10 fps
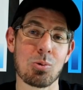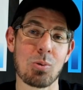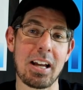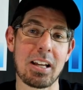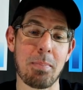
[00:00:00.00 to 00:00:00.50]

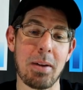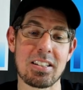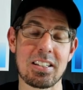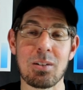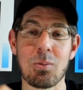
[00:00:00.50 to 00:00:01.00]
drag
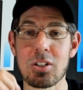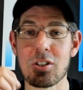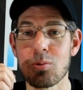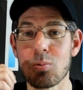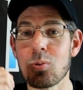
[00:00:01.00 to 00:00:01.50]
capacity,
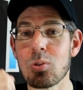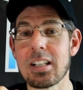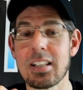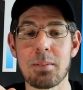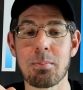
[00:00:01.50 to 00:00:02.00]
which is
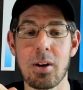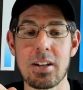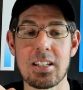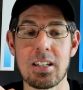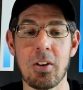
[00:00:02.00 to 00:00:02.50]
really
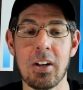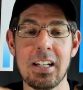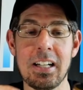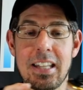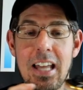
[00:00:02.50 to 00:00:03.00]
impressive.
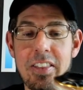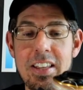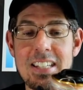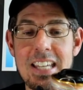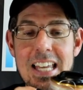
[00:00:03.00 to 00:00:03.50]
Now
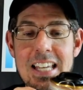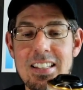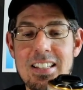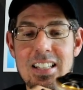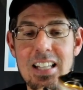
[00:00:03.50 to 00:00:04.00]
this
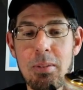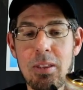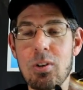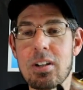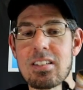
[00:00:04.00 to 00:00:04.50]
is the Slammer
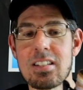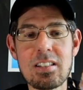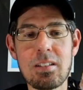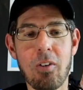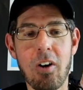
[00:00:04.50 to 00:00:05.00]
3
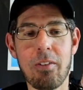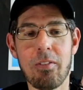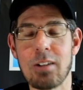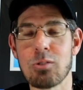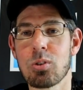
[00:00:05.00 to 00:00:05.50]

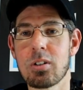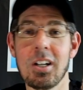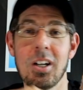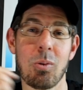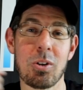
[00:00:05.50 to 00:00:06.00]
6500,
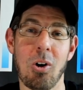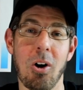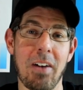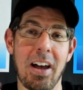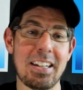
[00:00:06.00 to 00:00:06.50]
which
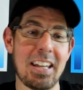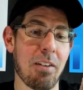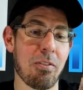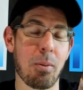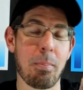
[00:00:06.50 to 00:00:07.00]
I've had
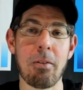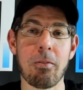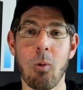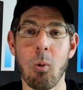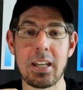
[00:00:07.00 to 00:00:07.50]
now for
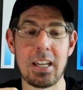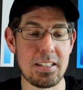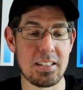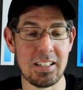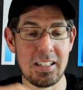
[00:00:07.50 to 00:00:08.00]
about 4
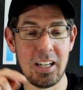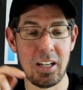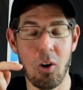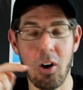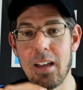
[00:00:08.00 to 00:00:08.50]
years,
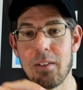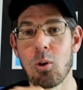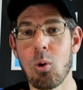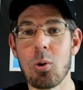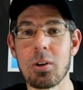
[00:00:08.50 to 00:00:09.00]
and I
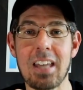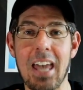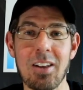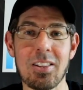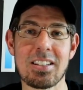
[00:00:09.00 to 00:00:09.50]
have caught
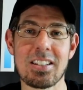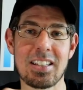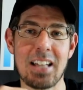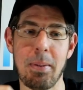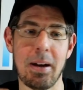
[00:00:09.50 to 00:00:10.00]
countless
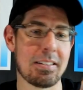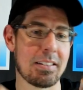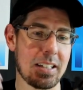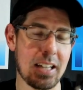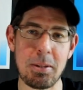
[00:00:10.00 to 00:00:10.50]
snapper
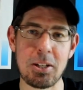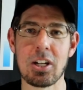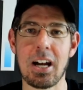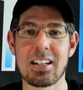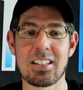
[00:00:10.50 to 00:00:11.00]
and gummy
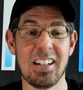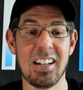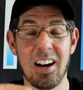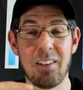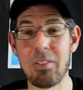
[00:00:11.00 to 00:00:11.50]
sharks.
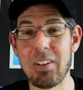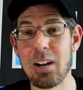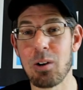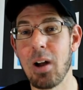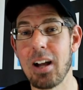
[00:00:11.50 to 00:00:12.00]
I've even
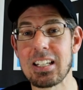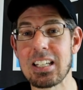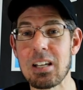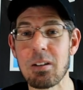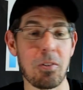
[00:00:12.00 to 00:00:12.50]
had a run at
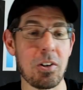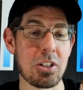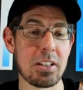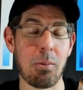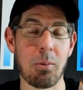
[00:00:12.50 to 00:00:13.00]

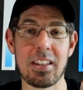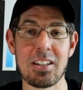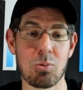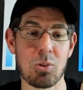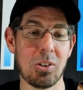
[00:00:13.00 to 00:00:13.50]
kingfish and that with
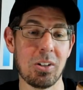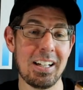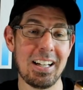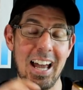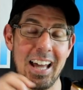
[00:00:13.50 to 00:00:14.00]
this reel,
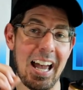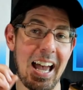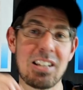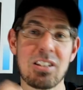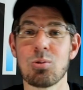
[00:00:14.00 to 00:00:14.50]
and it
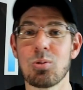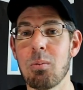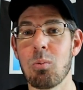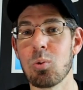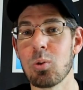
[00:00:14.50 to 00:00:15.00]
has stood
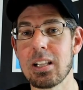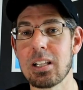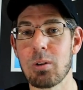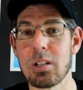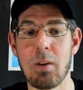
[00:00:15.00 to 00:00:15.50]
up
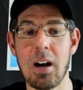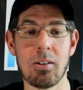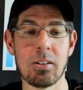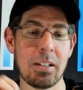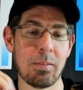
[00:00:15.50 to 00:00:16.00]
really
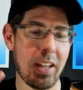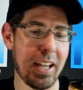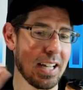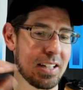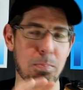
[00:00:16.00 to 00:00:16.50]
well.
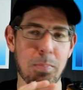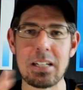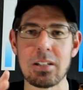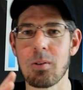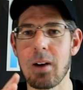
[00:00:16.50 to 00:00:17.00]
It gets
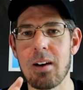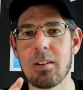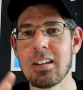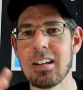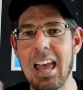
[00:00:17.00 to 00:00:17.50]
beaten
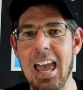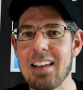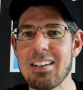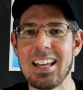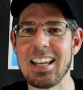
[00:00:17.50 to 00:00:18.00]
around
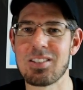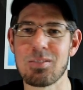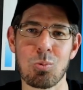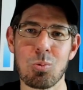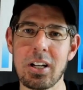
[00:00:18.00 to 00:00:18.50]
and
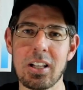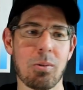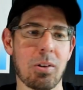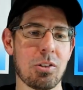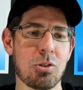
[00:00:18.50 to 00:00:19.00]
it's
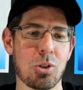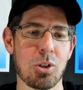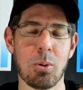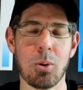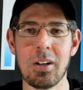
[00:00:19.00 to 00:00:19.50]
really
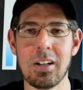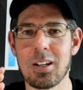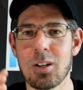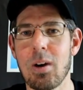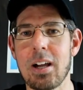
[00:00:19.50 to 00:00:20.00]
durable.
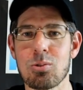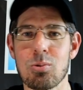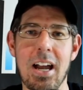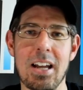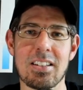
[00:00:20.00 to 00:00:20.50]
Great
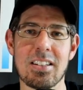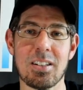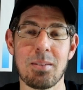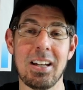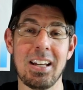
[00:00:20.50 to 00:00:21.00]
drag
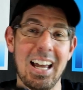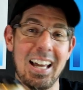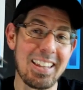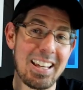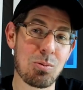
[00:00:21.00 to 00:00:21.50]
system,
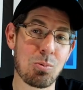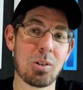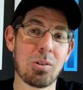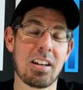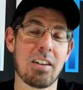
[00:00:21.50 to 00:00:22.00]
and these
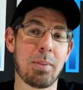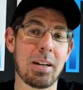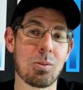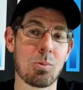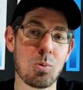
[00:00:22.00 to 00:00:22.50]
reels have
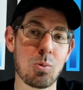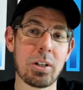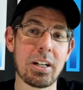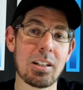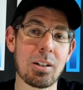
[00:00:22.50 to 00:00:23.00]
been
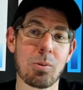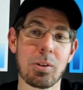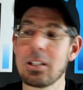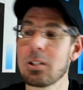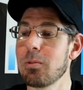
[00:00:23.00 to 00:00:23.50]

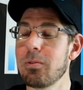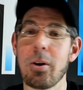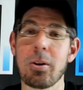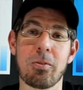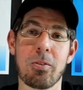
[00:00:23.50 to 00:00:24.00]
really good
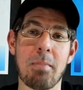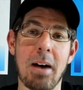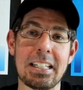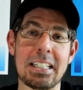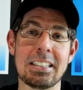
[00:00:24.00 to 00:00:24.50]
value for
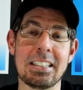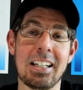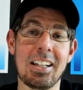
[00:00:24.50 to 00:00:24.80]
money.